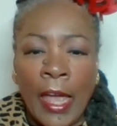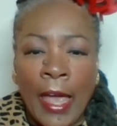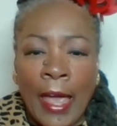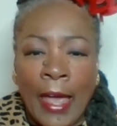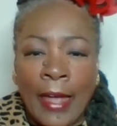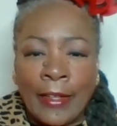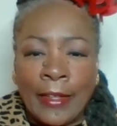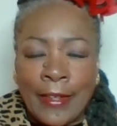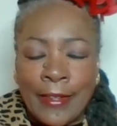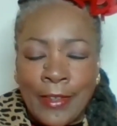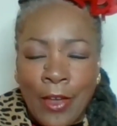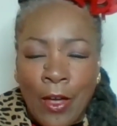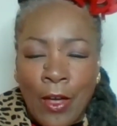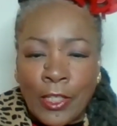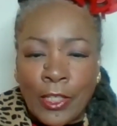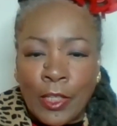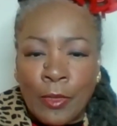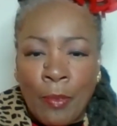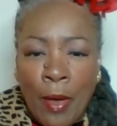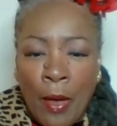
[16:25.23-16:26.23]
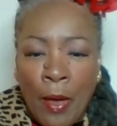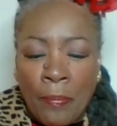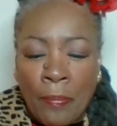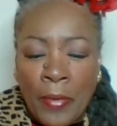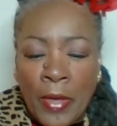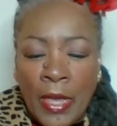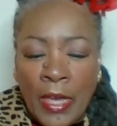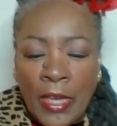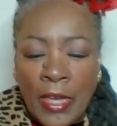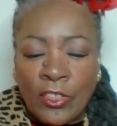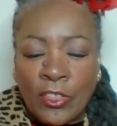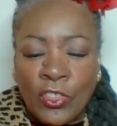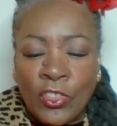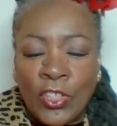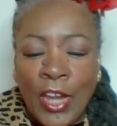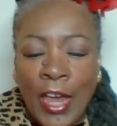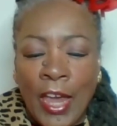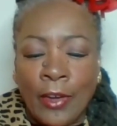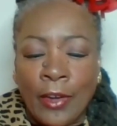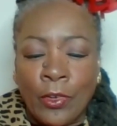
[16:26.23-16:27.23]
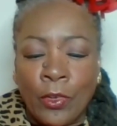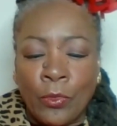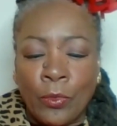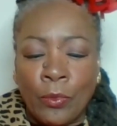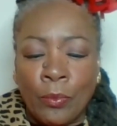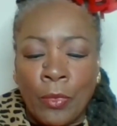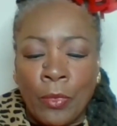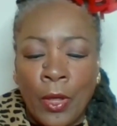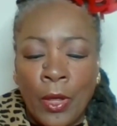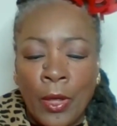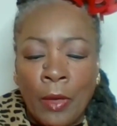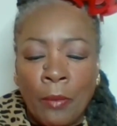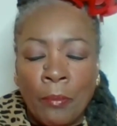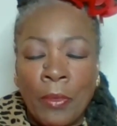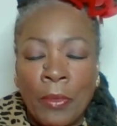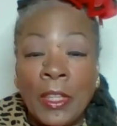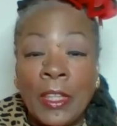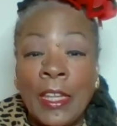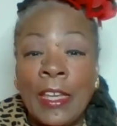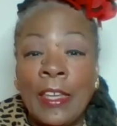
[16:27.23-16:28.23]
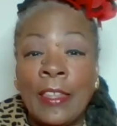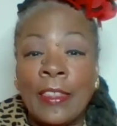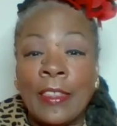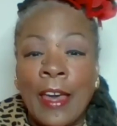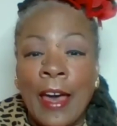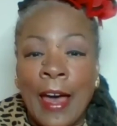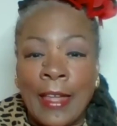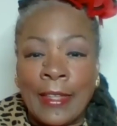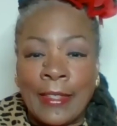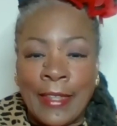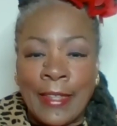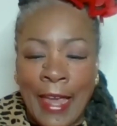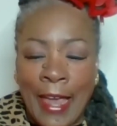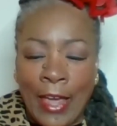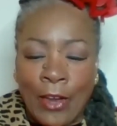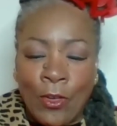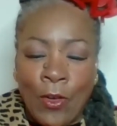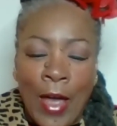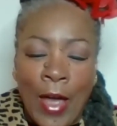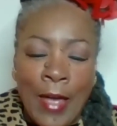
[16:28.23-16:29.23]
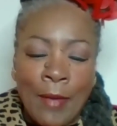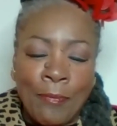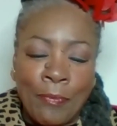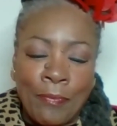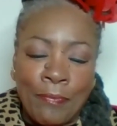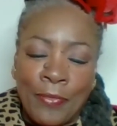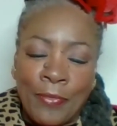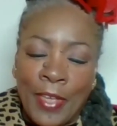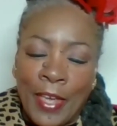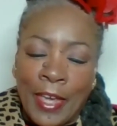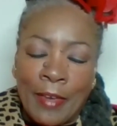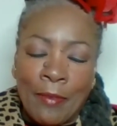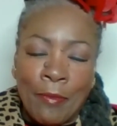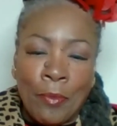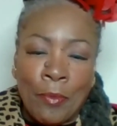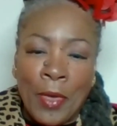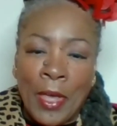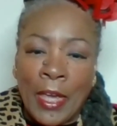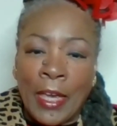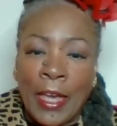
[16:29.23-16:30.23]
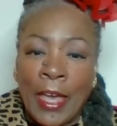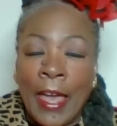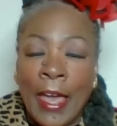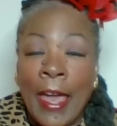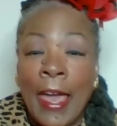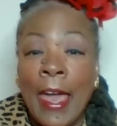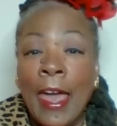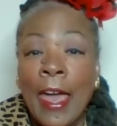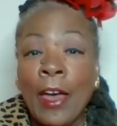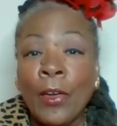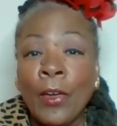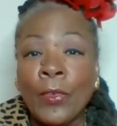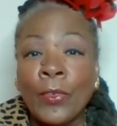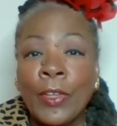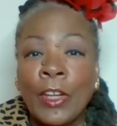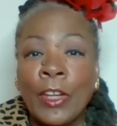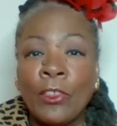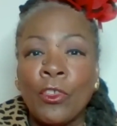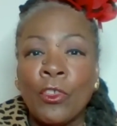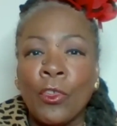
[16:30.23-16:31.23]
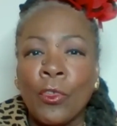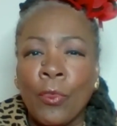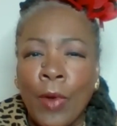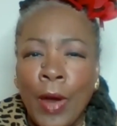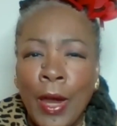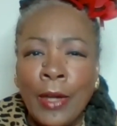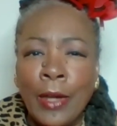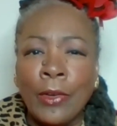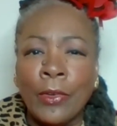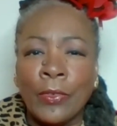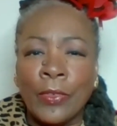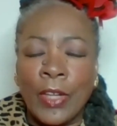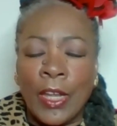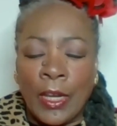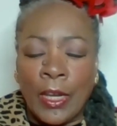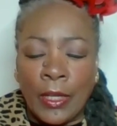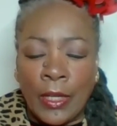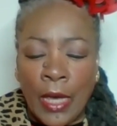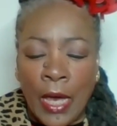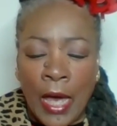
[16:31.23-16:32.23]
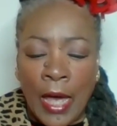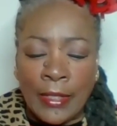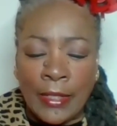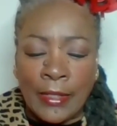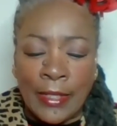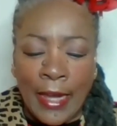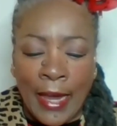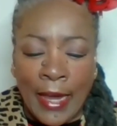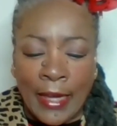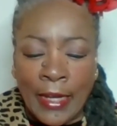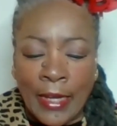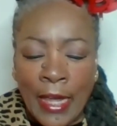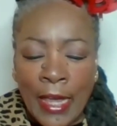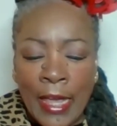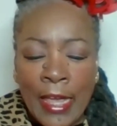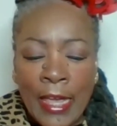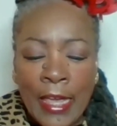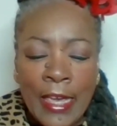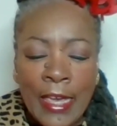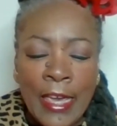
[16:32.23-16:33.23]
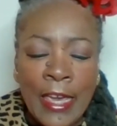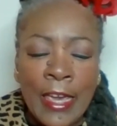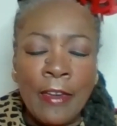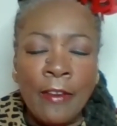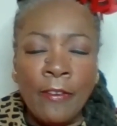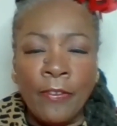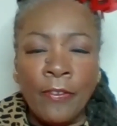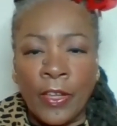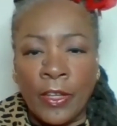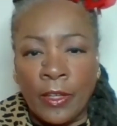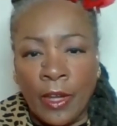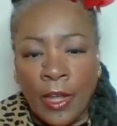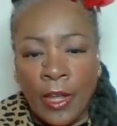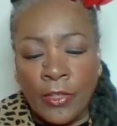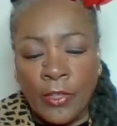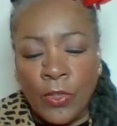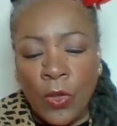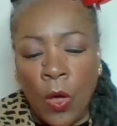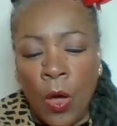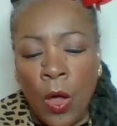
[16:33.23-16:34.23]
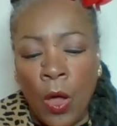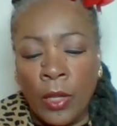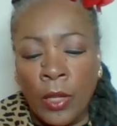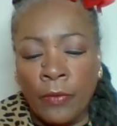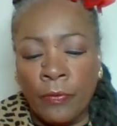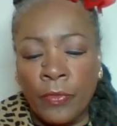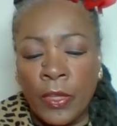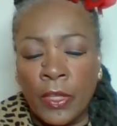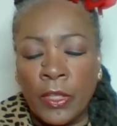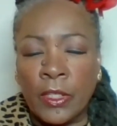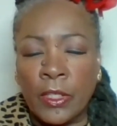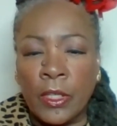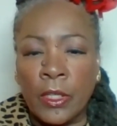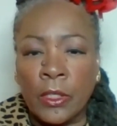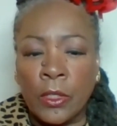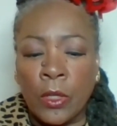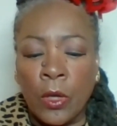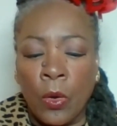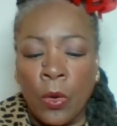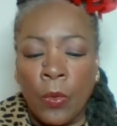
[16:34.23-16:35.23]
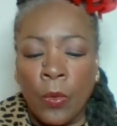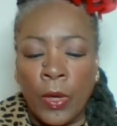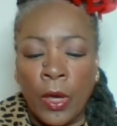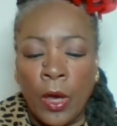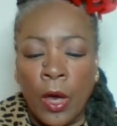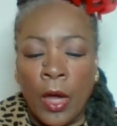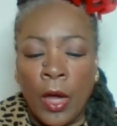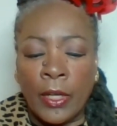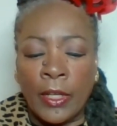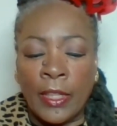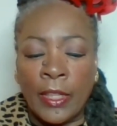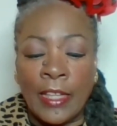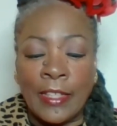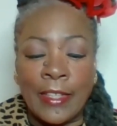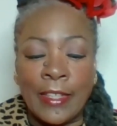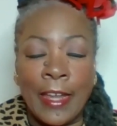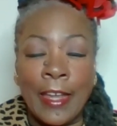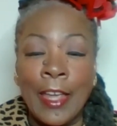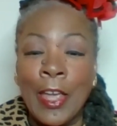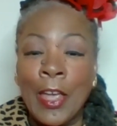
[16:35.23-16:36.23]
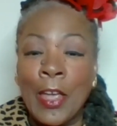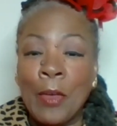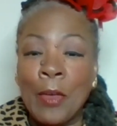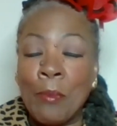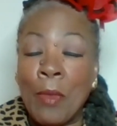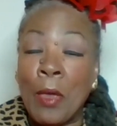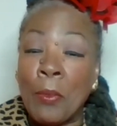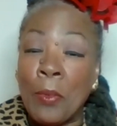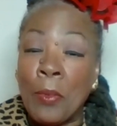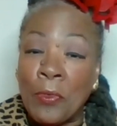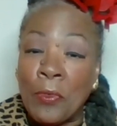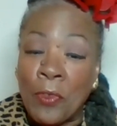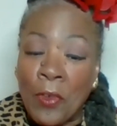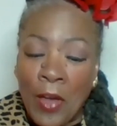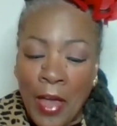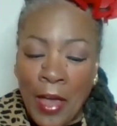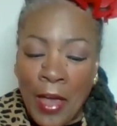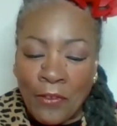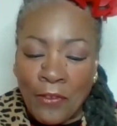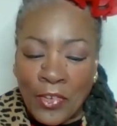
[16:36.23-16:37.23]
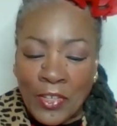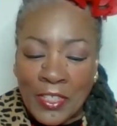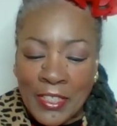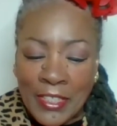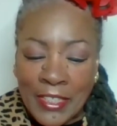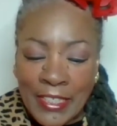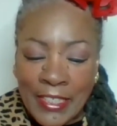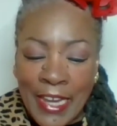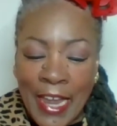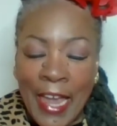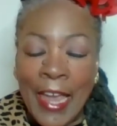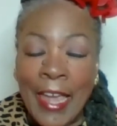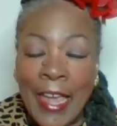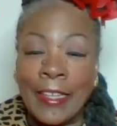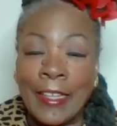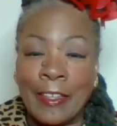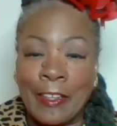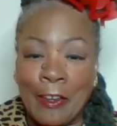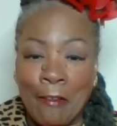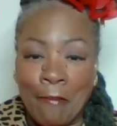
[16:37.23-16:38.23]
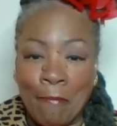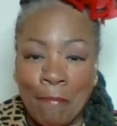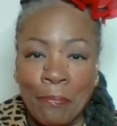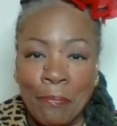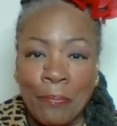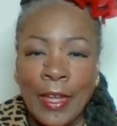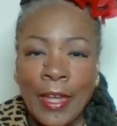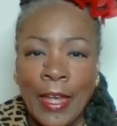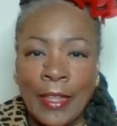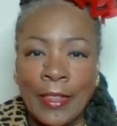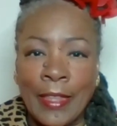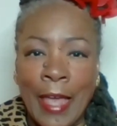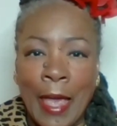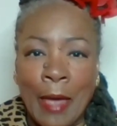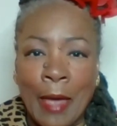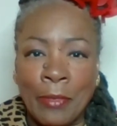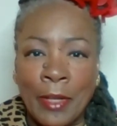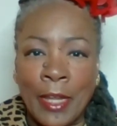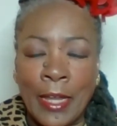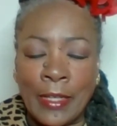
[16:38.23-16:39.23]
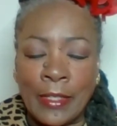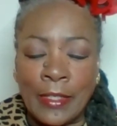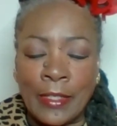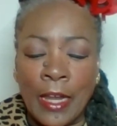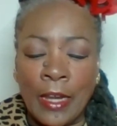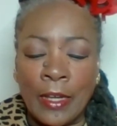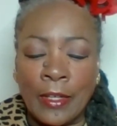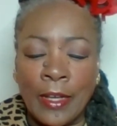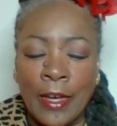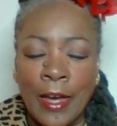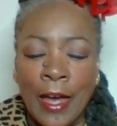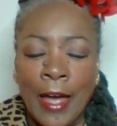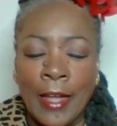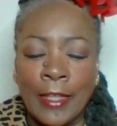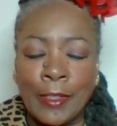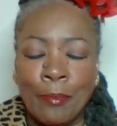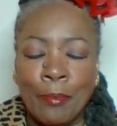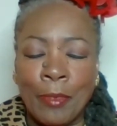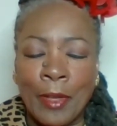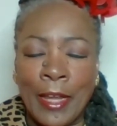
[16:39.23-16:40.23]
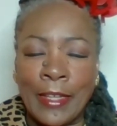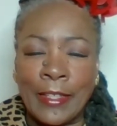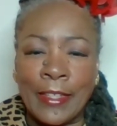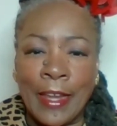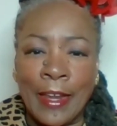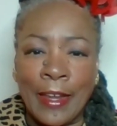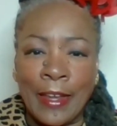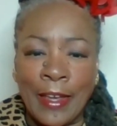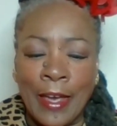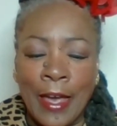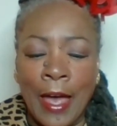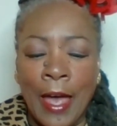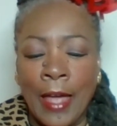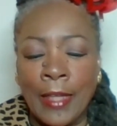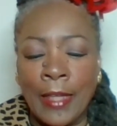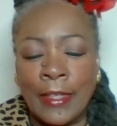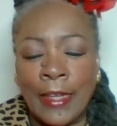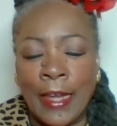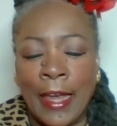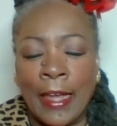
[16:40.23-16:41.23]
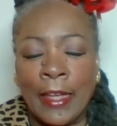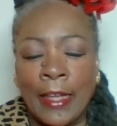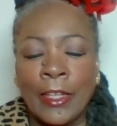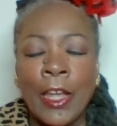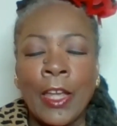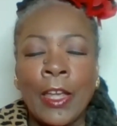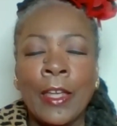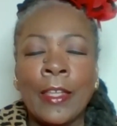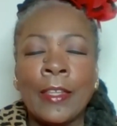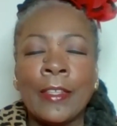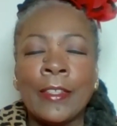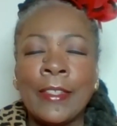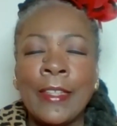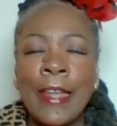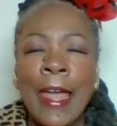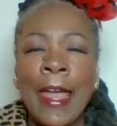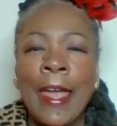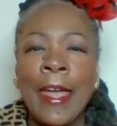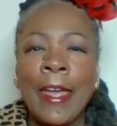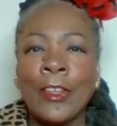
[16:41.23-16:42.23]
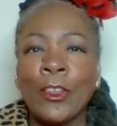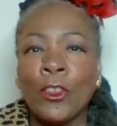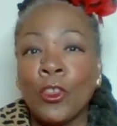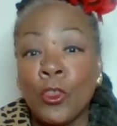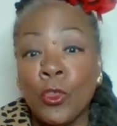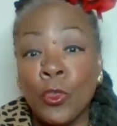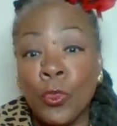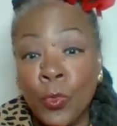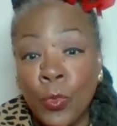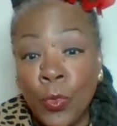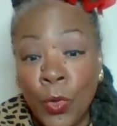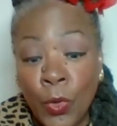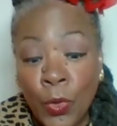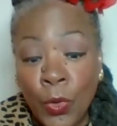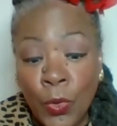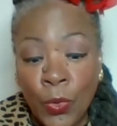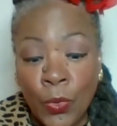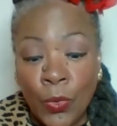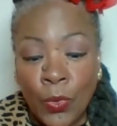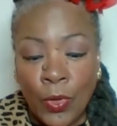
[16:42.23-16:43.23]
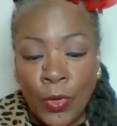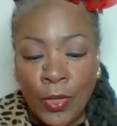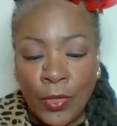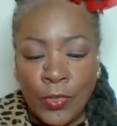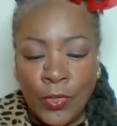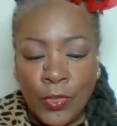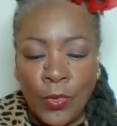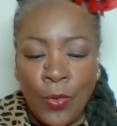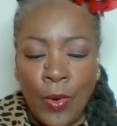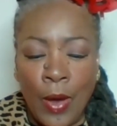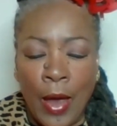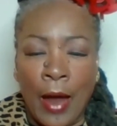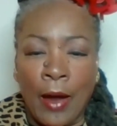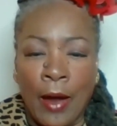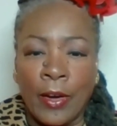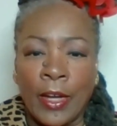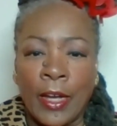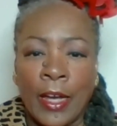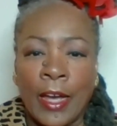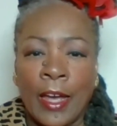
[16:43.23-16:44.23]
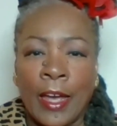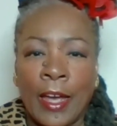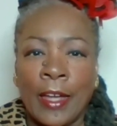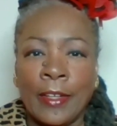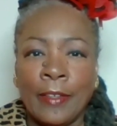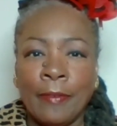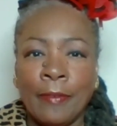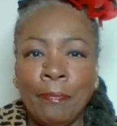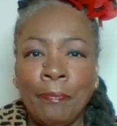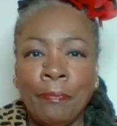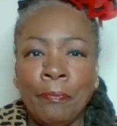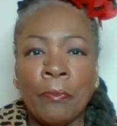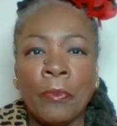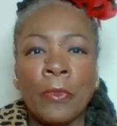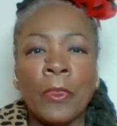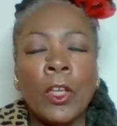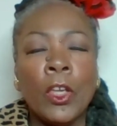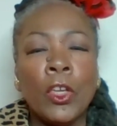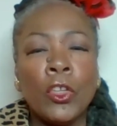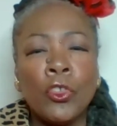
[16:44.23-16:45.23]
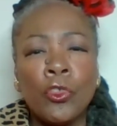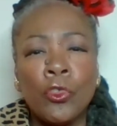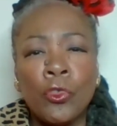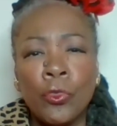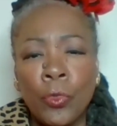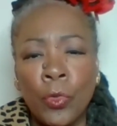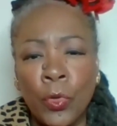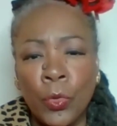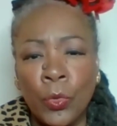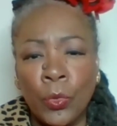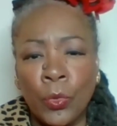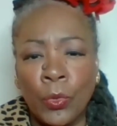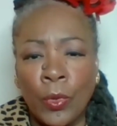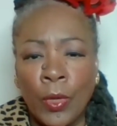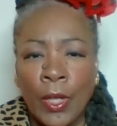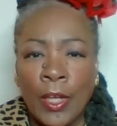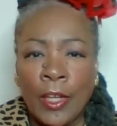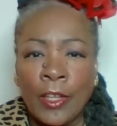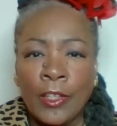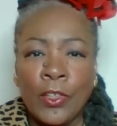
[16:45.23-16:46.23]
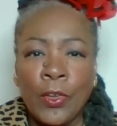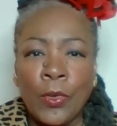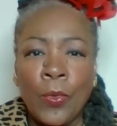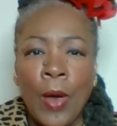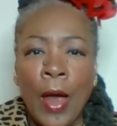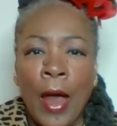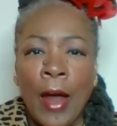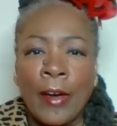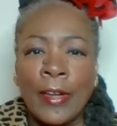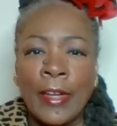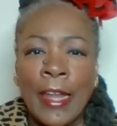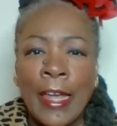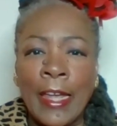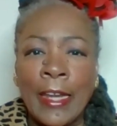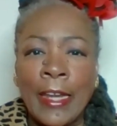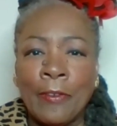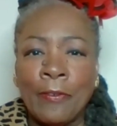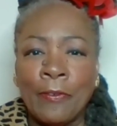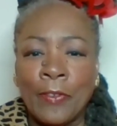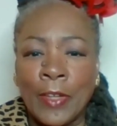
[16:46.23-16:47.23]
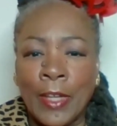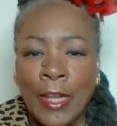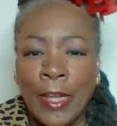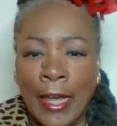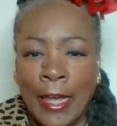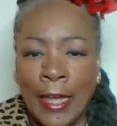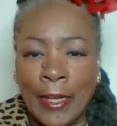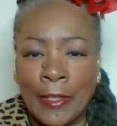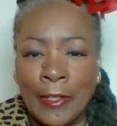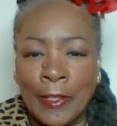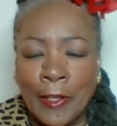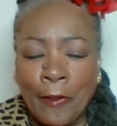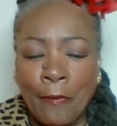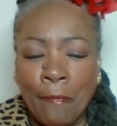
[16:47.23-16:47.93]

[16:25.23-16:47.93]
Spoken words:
And it talks about being shadowed beneath God's hand, or I think being held and cradled in God's hand, even as all of this is going on. And they say, may we forever stand in that place, in God's hand. Stand true to our God, true to our native land.